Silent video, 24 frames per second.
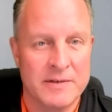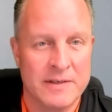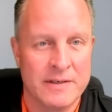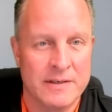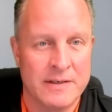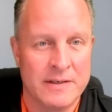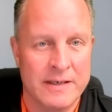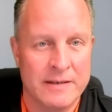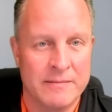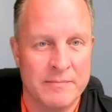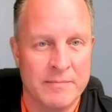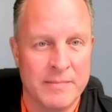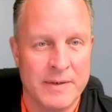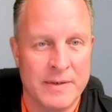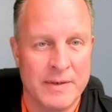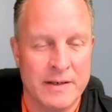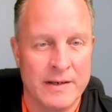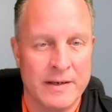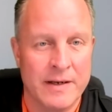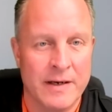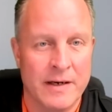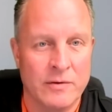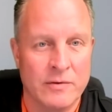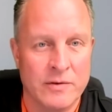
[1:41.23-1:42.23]

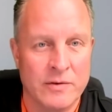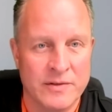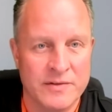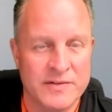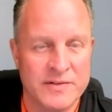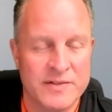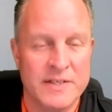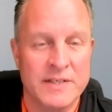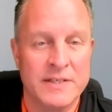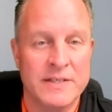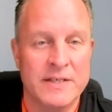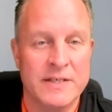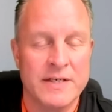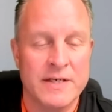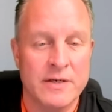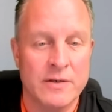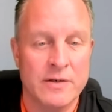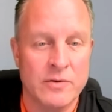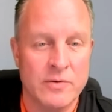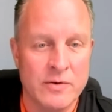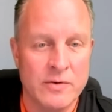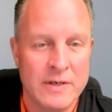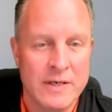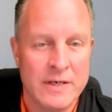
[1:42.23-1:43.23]
by our
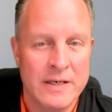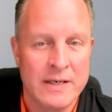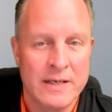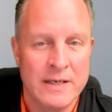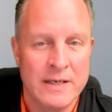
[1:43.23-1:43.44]
CTO